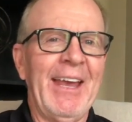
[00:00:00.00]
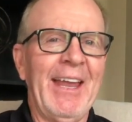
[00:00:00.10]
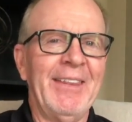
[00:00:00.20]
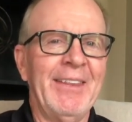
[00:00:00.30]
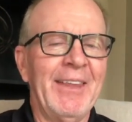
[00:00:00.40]

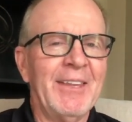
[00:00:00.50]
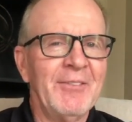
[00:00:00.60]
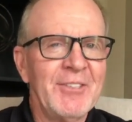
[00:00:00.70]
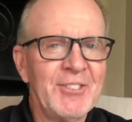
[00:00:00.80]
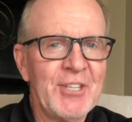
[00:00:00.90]
And
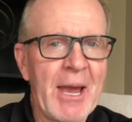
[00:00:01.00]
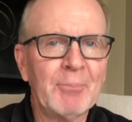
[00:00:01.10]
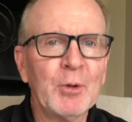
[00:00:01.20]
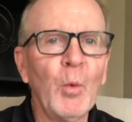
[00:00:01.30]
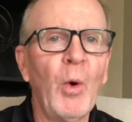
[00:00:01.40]

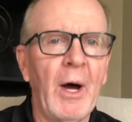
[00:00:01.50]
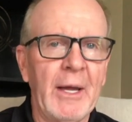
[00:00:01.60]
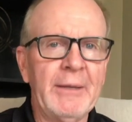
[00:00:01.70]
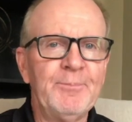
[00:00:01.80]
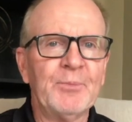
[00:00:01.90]
chapter
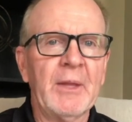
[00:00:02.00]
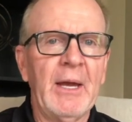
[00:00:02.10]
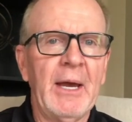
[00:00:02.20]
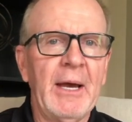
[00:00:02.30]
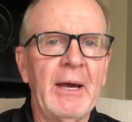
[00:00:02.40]
1
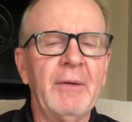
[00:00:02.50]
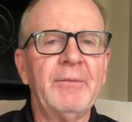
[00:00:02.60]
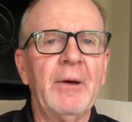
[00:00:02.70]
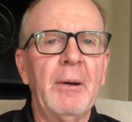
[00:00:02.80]
of